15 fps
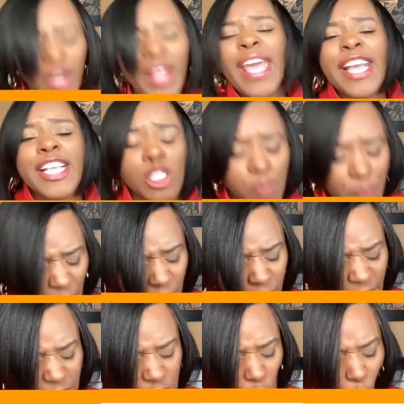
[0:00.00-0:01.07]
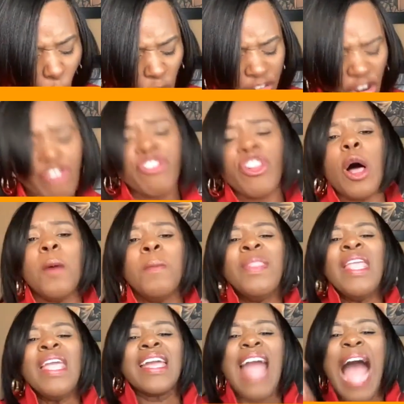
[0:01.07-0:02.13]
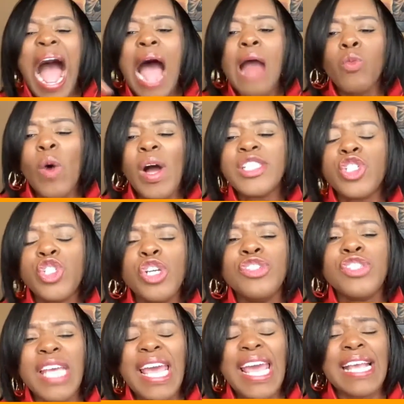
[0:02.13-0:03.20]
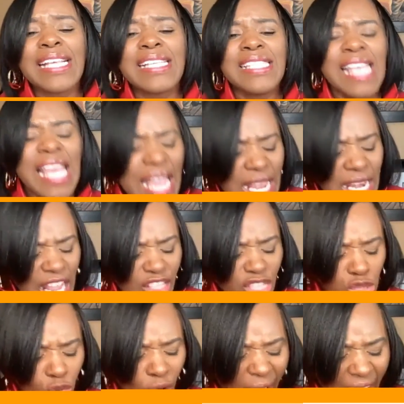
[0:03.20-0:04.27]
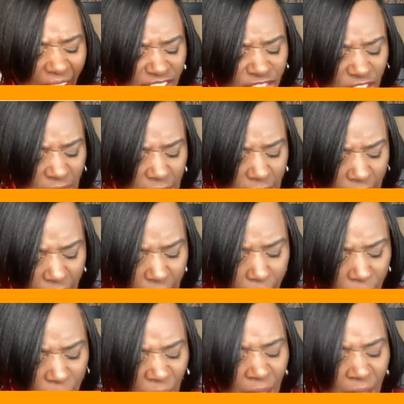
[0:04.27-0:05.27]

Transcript: to experience overflow. God wants you to exceed and thrive in Him.